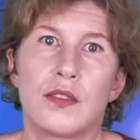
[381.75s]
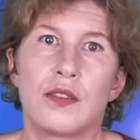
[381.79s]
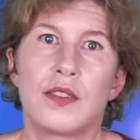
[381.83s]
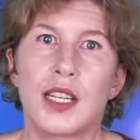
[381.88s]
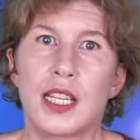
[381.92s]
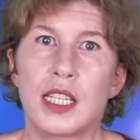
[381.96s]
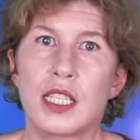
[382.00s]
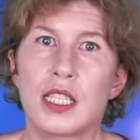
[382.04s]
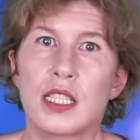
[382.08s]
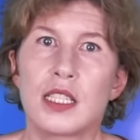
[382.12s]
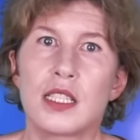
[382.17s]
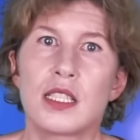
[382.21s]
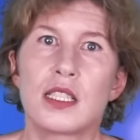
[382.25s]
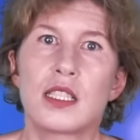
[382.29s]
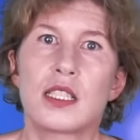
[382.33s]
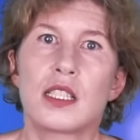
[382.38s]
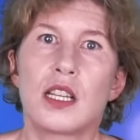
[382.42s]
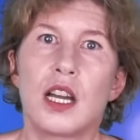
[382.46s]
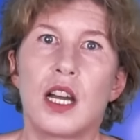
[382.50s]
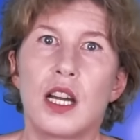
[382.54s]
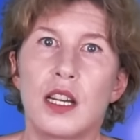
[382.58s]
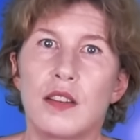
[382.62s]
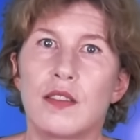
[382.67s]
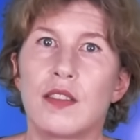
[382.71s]
That is,
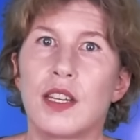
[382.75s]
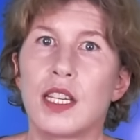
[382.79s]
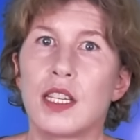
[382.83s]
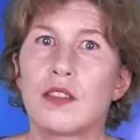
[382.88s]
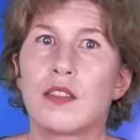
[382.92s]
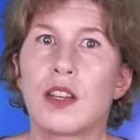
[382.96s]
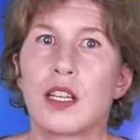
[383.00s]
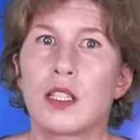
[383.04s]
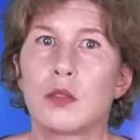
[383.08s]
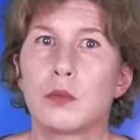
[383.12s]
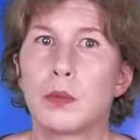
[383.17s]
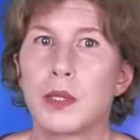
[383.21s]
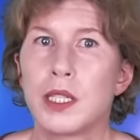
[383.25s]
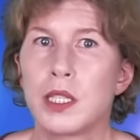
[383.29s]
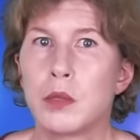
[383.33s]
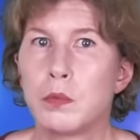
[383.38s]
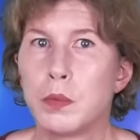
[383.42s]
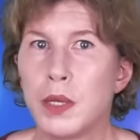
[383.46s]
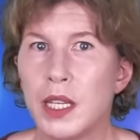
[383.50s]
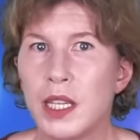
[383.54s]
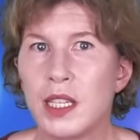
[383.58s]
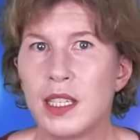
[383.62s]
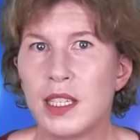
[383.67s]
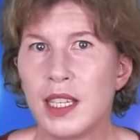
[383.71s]
I think there'll be a
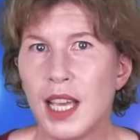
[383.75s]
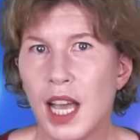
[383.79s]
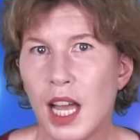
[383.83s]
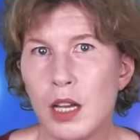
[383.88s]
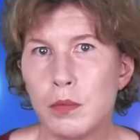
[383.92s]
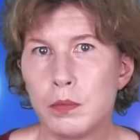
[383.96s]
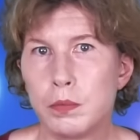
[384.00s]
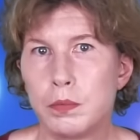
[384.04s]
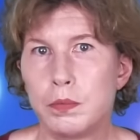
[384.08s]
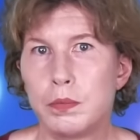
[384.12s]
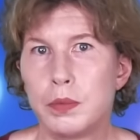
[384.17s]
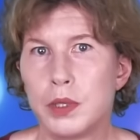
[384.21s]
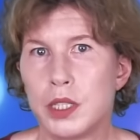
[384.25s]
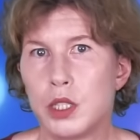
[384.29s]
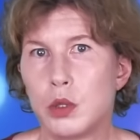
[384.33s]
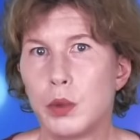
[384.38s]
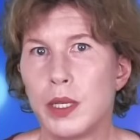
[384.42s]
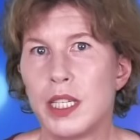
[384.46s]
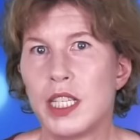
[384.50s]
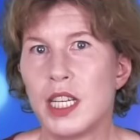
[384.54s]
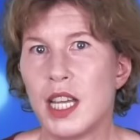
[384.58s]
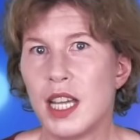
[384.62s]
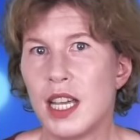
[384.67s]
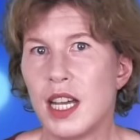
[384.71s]
big gap
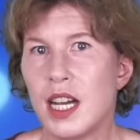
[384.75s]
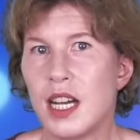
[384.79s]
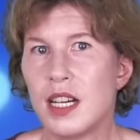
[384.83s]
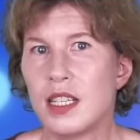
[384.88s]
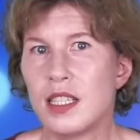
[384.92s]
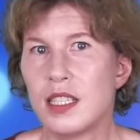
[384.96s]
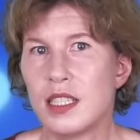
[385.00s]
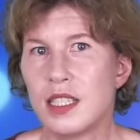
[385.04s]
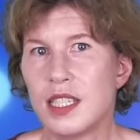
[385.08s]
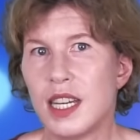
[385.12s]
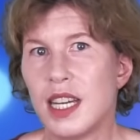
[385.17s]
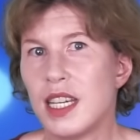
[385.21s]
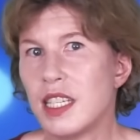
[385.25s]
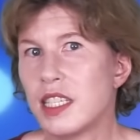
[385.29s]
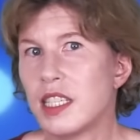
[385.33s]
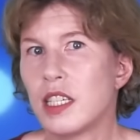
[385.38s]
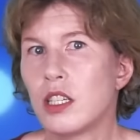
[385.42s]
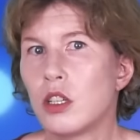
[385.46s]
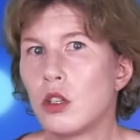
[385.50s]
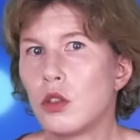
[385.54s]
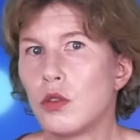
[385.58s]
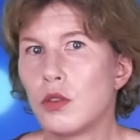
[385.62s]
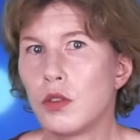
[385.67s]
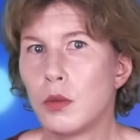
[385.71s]
between AI
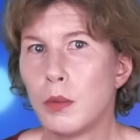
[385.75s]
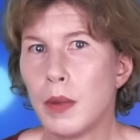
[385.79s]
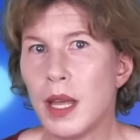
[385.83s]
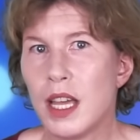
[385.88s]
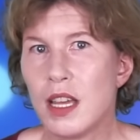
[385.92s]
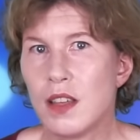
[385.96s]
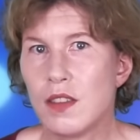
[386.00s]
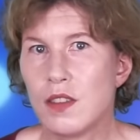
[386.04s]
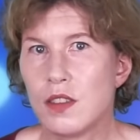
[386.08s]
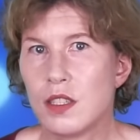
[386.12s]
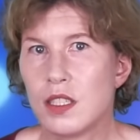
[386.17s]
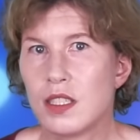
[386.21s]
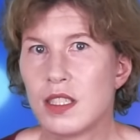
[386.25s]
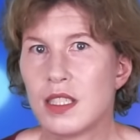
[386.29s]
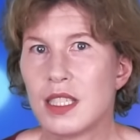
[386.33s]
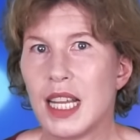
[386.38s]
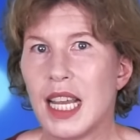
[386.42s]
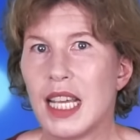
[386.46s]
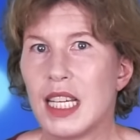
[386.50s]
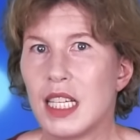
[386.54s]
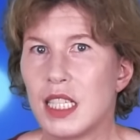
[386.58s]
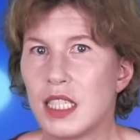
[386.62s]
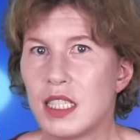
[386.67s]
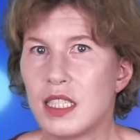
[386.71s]
taking over maths
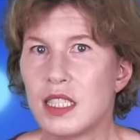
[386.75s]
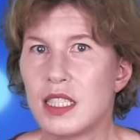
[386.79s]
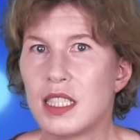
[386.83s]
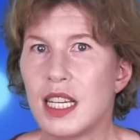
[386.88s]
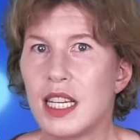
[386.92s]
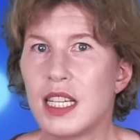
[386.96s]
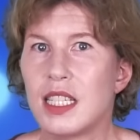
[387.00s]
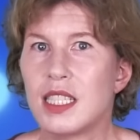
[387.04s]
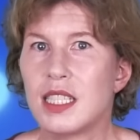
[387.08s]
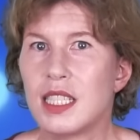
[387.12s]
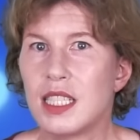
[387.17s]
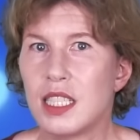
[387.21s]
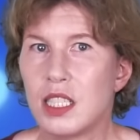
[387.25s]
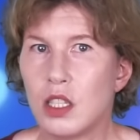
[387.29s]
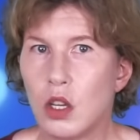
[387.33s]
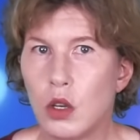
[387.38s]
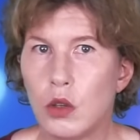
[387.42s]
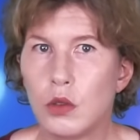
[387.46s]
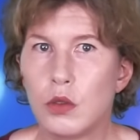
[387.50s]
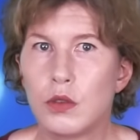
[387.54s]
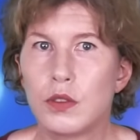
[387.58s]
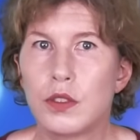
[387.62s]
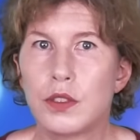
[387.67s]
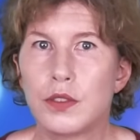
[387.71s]
and it taking
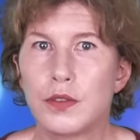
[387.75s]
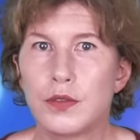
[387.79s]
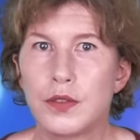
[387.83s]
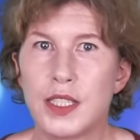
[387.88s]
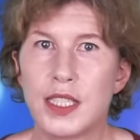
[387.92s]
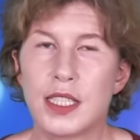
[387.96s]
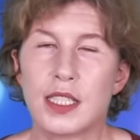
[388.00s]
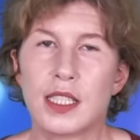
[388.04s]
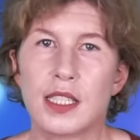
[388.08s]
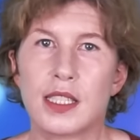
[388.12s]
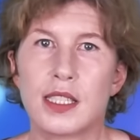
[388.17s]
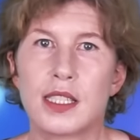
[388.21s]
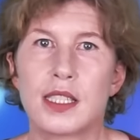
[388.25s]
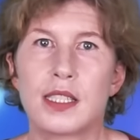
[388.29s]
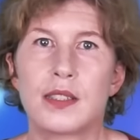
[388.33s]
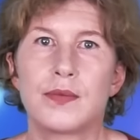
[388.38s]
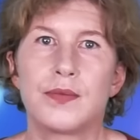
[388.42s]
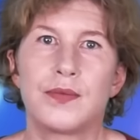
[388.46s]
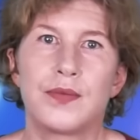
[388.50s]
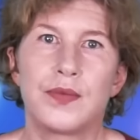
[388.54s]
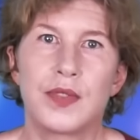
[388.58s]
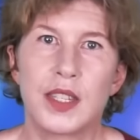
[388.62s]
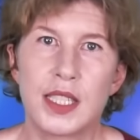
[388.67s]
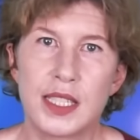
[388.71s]
over physics,
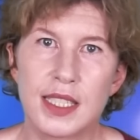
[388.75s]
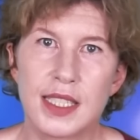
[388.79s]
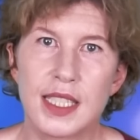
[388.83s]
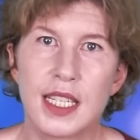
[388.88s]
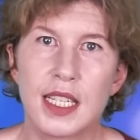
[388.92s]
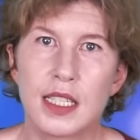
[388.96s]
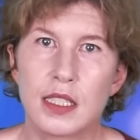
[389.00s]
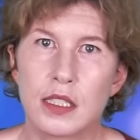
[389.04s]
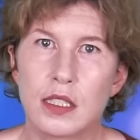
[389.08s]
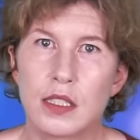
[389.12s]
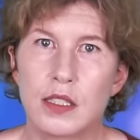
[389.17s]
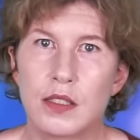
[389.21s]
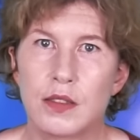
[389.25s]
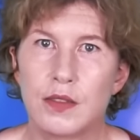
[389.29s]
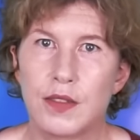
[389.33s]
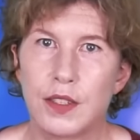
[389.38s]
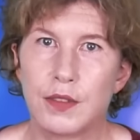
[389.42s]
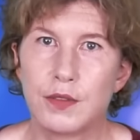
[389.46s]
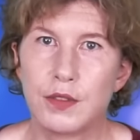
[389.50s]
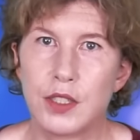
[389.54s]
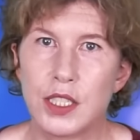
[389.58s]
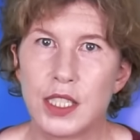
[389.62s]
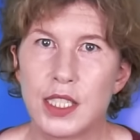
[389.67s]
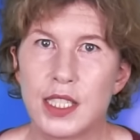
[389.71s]
says the
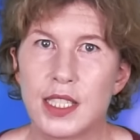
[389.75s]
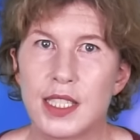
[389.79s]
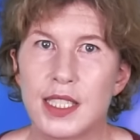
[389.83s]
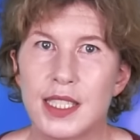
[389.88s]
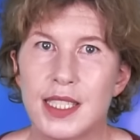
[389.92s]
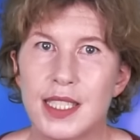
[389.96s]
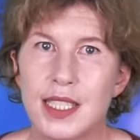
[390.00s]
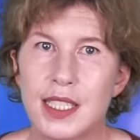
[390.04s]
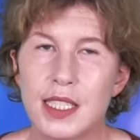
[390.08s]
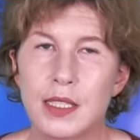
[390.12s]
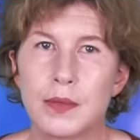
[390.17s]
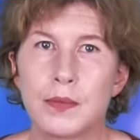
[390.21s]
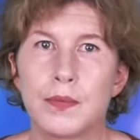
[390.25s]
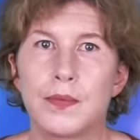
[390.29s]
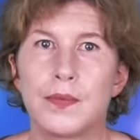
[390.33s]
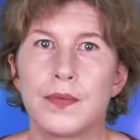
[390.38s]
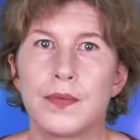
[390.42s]
physicist.